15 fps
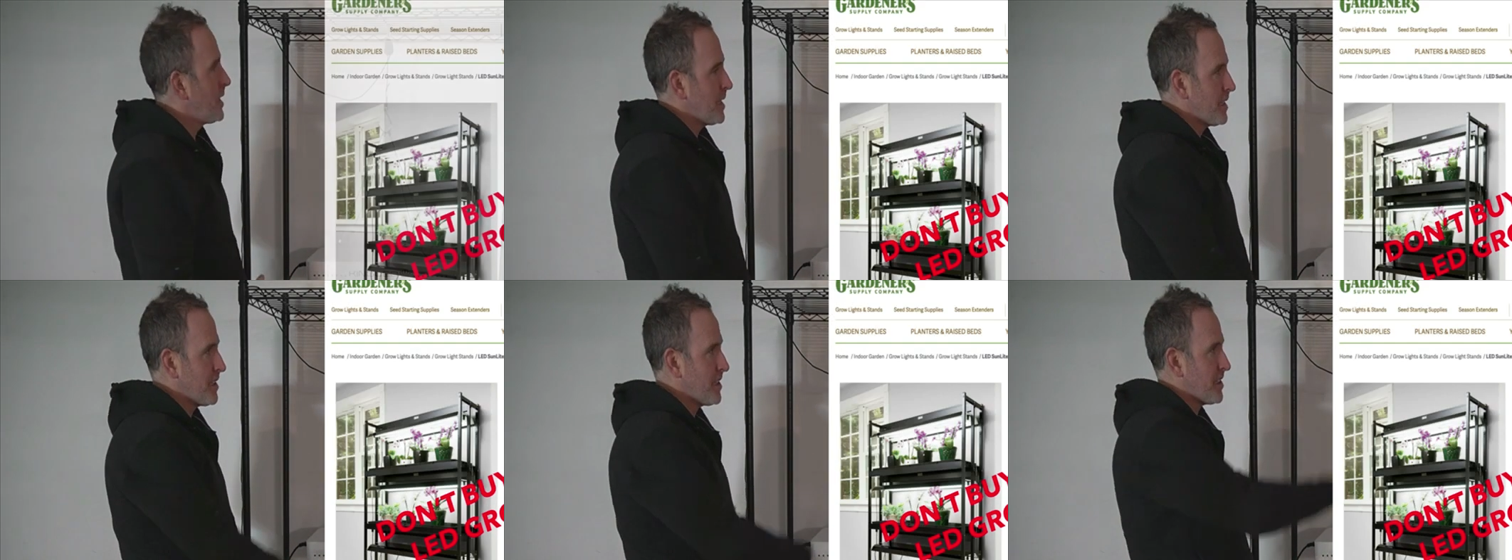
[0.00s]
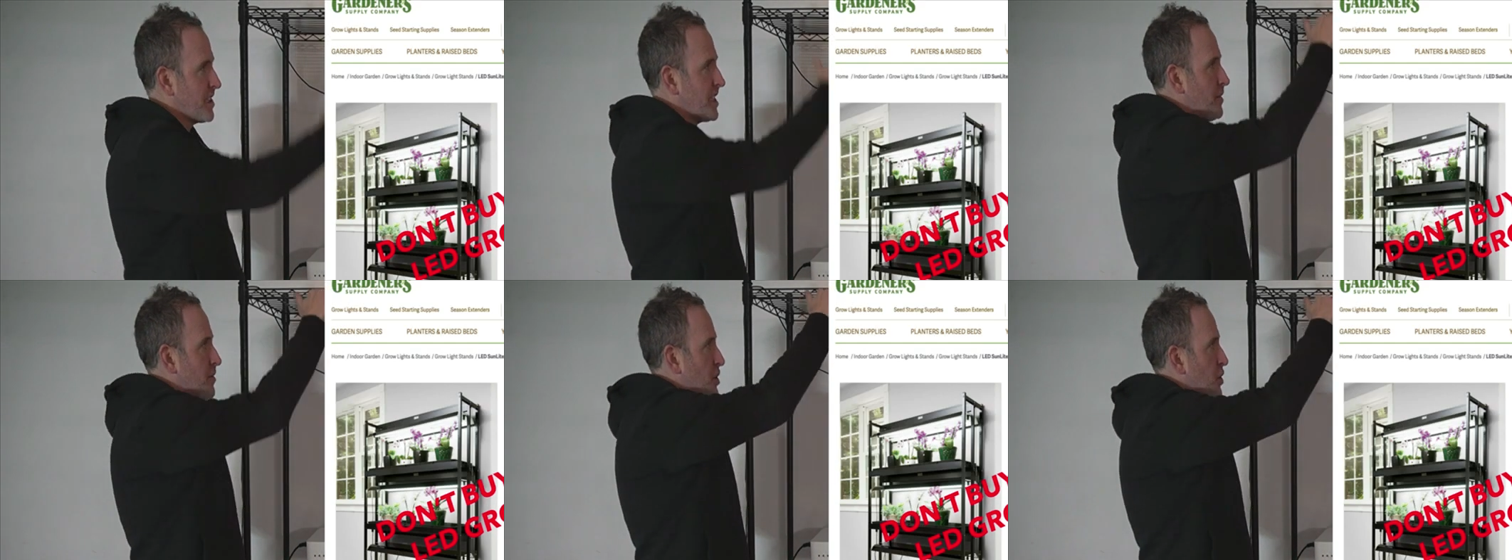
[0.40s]
This is a
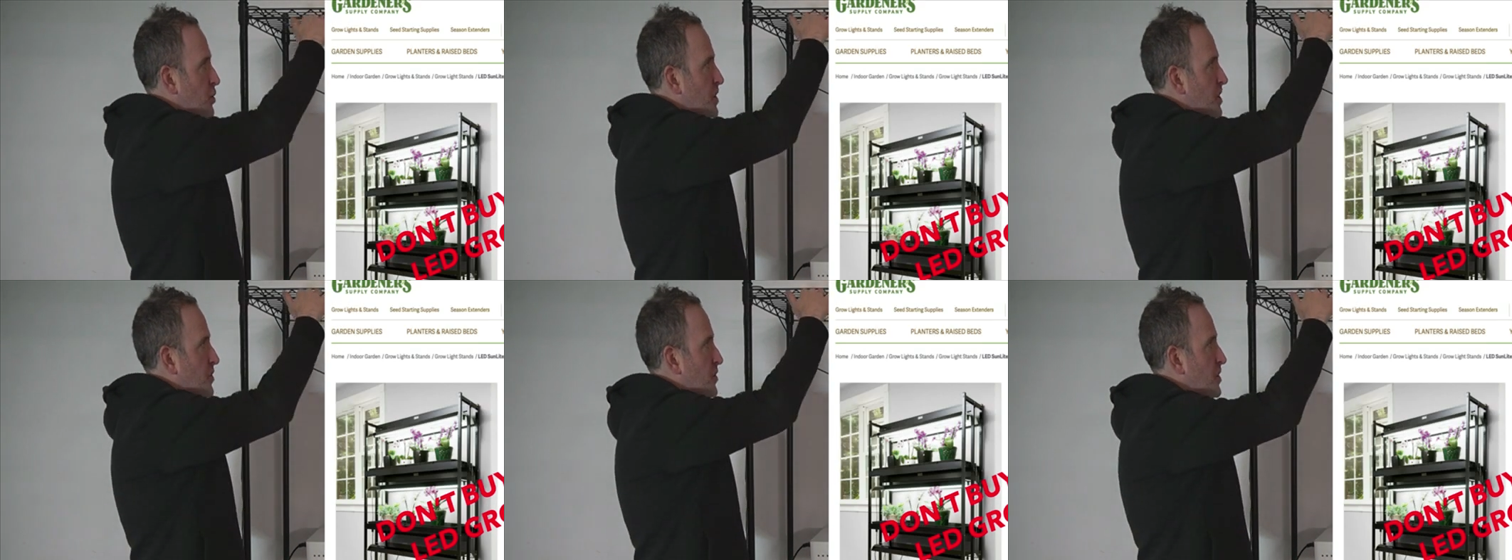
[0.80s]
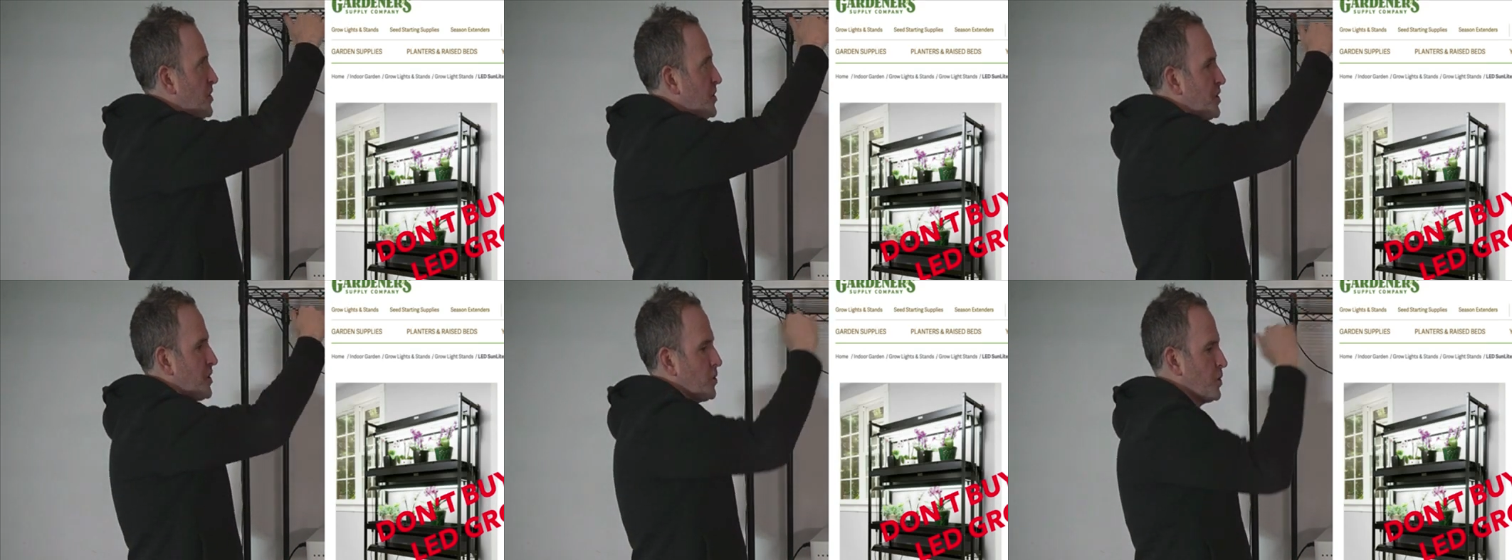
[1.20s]
72 inch
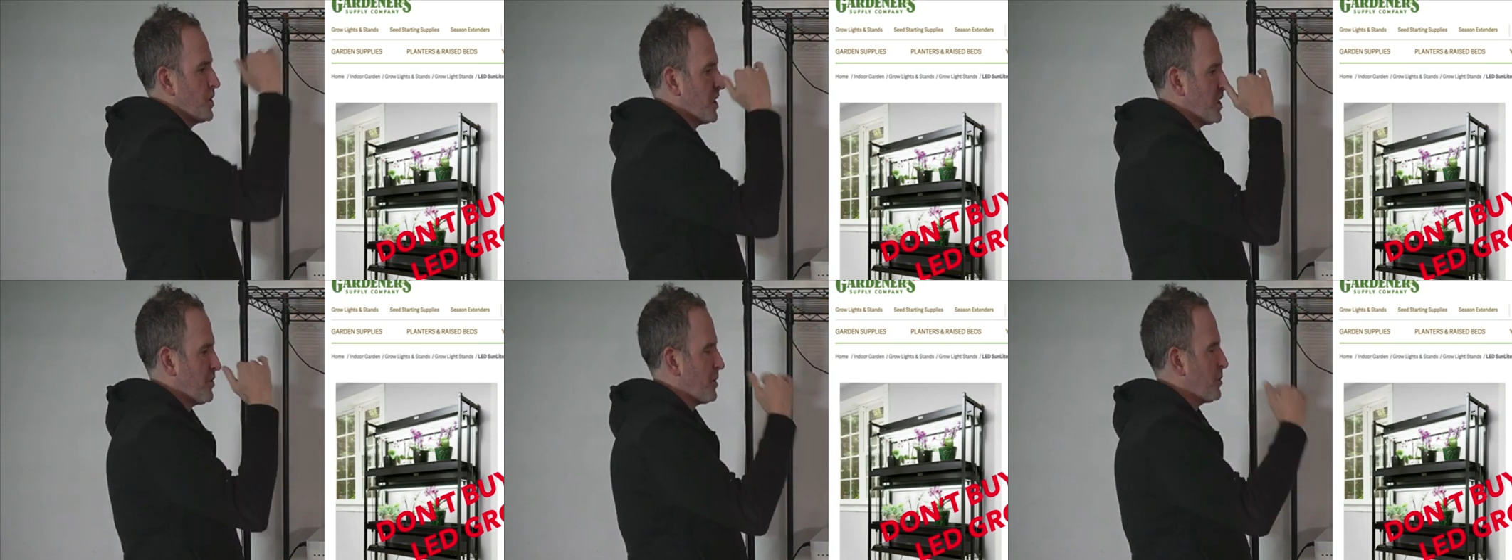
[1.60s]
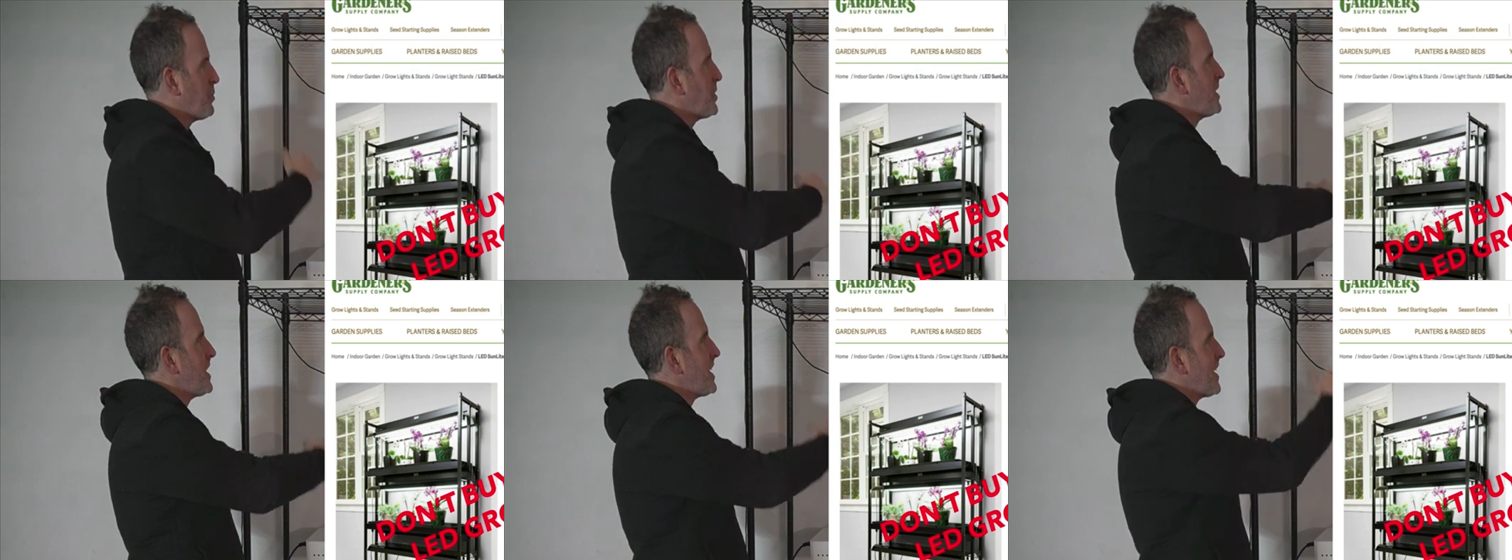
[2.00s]
version, which gives me
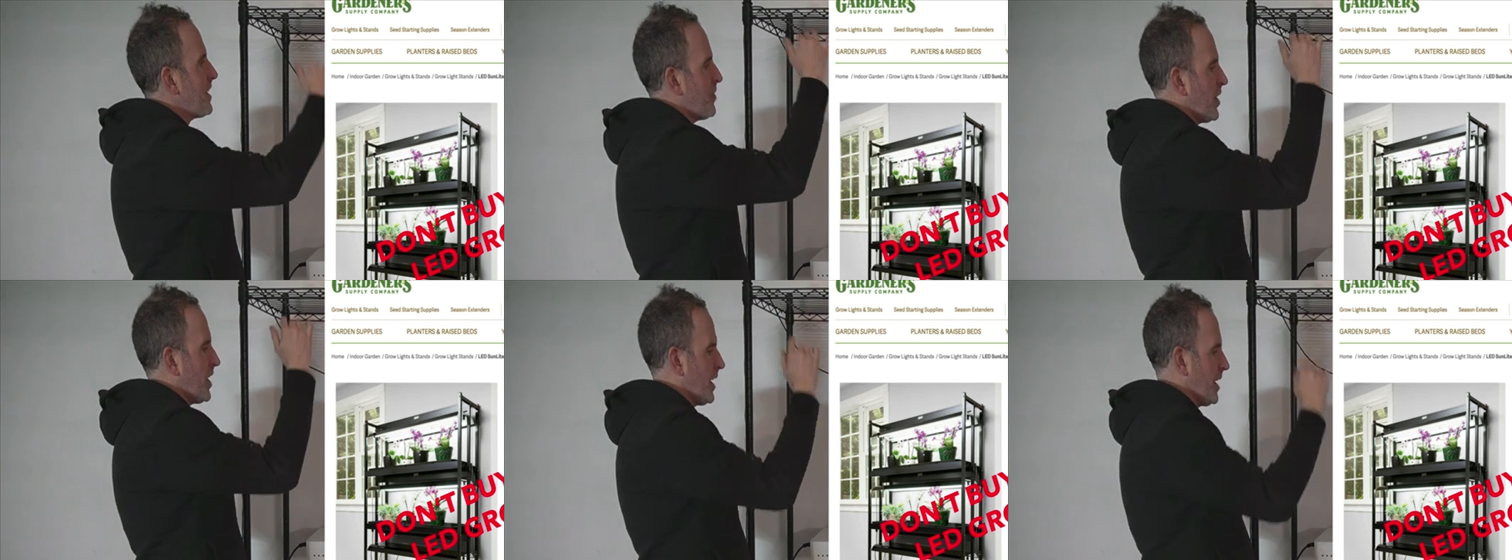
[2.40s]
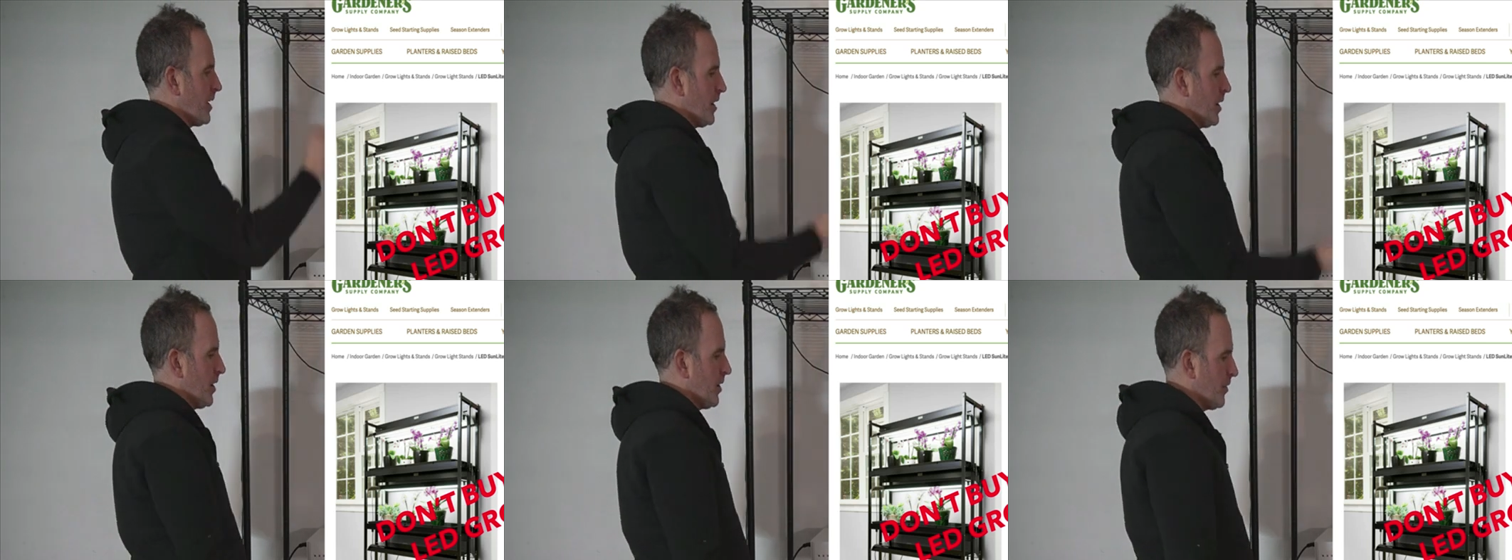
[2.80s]
plenty of height